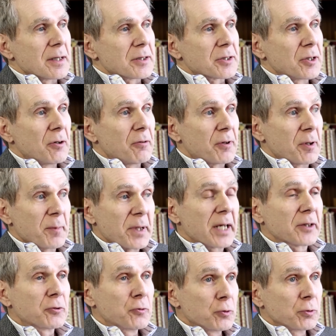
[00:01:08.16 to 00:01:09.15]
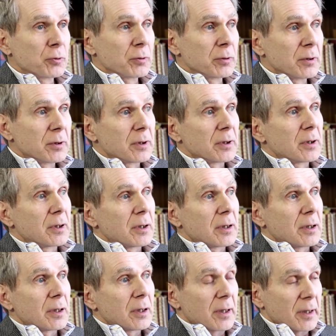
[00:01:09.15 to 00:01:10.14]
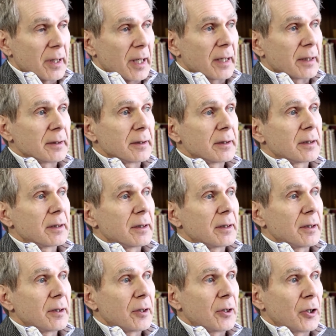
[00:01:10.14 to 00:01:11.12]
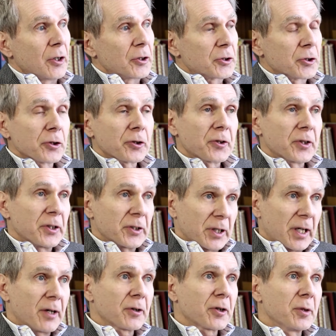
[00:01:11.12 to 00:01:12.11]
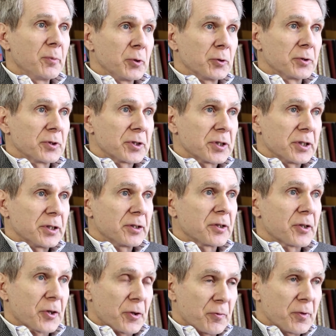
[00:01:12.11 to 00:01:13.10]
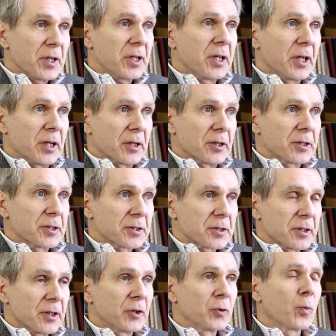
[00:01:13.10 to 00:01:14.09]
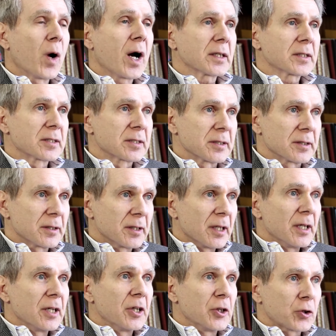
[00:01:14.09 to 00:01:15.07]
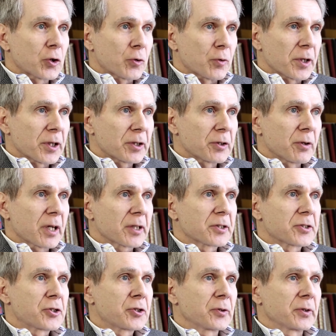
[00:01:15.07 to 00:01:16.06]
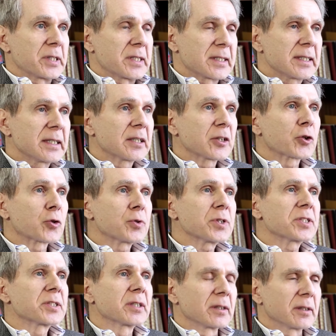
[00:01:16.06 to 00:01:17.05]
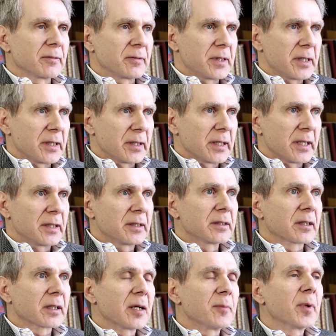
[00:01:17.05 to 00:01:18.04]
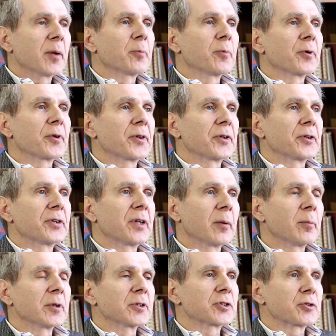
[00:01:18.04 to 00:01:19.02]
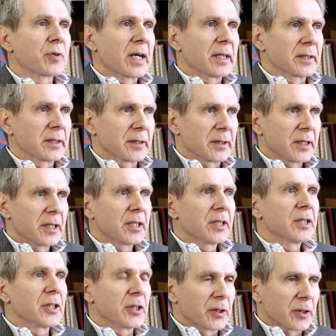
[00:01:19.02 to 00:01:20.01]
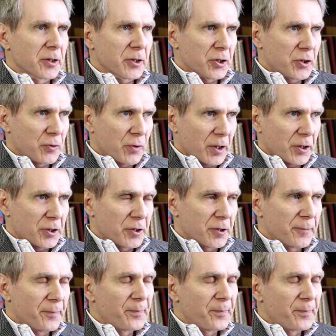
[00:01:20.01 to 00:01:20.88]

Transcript: So from that rule, then, it took the entire community three years and Watson and Crick to actually see the crystal of DNA to come up with the double-stranded helix structure.